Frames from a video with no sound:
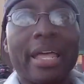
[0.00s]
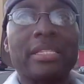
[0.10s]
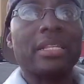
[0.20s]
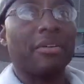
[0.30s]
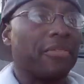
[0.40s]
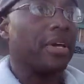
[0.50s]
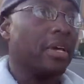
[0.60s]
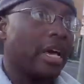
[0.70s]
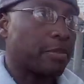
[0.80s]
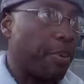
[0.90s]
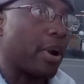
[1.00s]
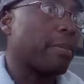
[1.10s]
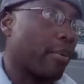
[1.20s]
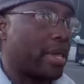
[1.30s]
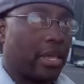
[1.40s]
stuff that's part of
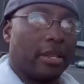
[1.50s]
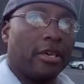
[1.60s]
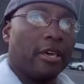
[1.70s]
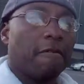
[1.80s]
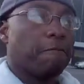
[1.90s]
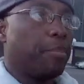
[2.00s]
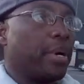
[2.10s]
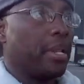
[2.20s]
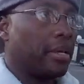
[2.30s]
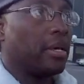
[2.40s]
breaking. But